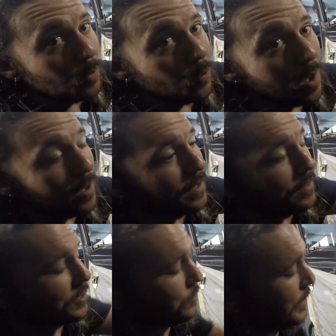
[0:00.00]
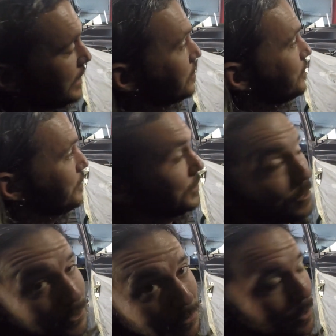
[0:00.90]
while hitting the switch. You
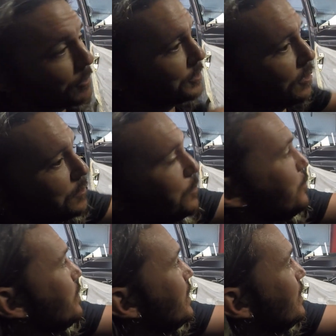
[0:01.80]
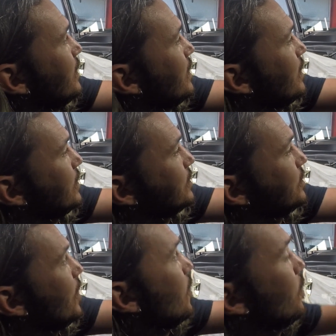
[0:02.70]
notice the motor starts moving.
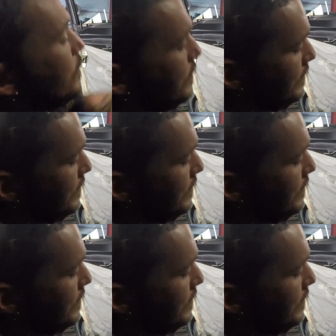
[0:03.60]
So